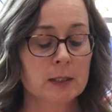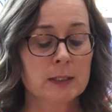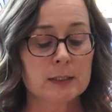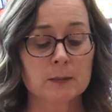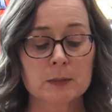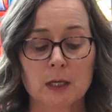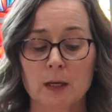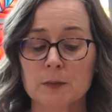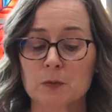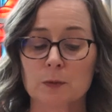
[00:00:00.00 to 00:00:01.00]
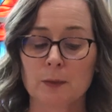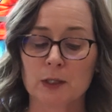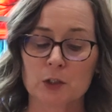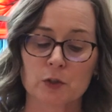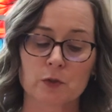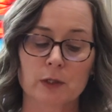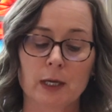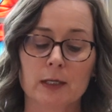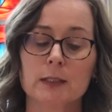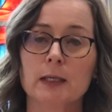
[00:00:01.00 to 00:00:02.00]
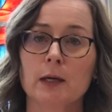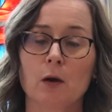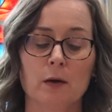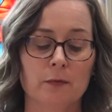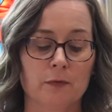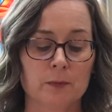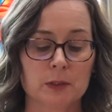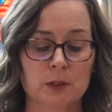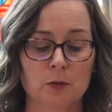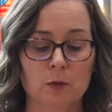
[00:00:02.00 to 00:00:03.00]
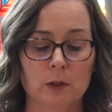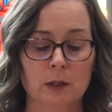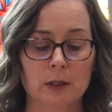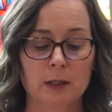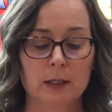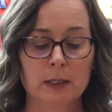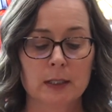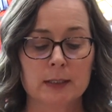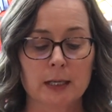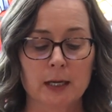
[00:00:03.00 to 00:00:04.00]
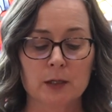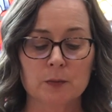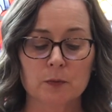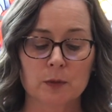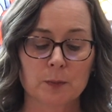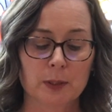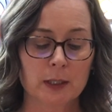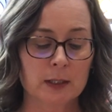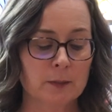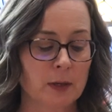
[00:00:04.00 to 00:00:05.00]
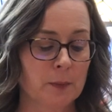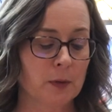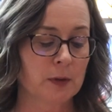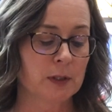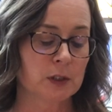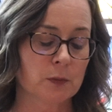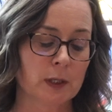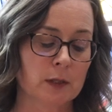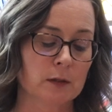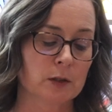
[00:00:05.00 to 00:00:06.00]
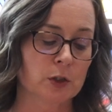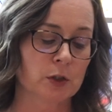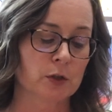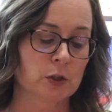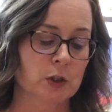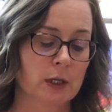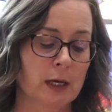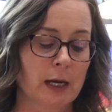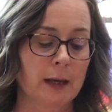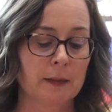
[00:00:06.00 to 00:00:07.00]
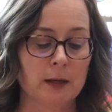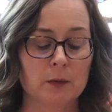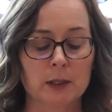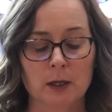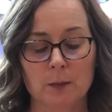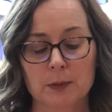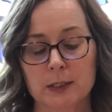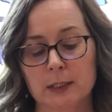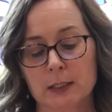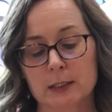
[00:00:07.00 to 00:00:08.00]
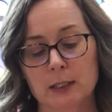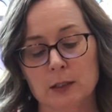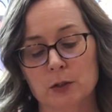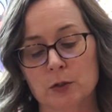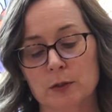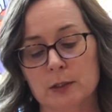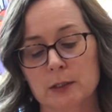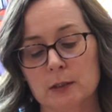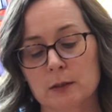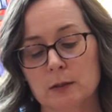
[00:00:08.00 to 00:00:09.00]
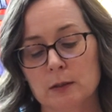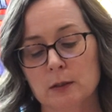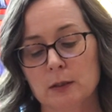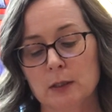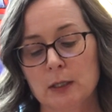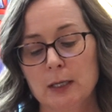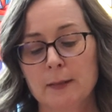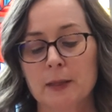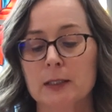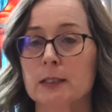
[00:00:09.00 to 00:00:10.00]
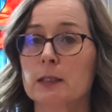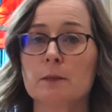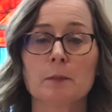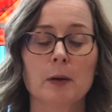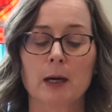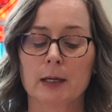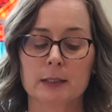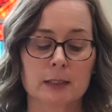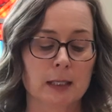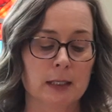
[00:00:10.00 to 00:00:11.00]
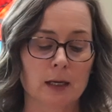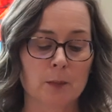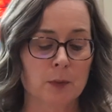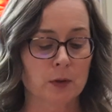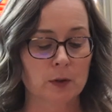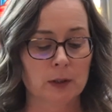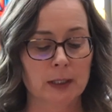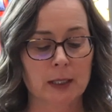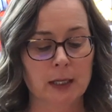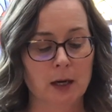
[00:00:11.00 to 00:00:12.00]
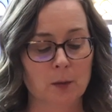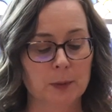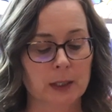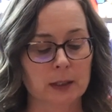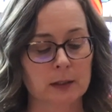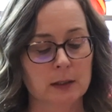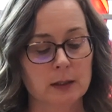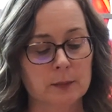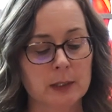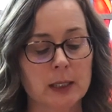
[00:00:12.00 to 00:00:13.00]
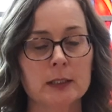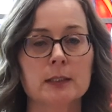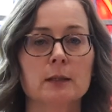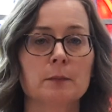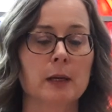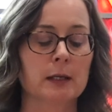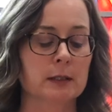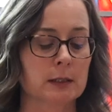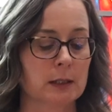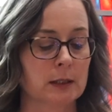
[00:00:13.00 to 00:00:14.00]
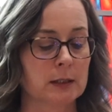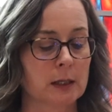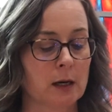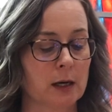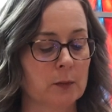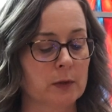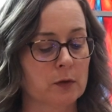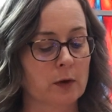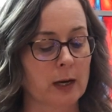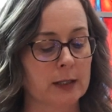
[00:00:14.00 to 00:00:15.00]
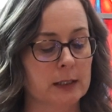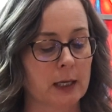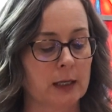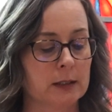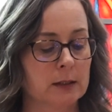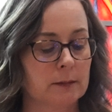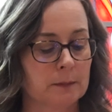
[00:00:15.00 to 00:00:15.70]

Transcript: Sometimes when my children had a day off from school, Dad would pick them up on his way to the church, and they would help the dust angels. They didn't mind getting up early and helping because it meant time with Granddad.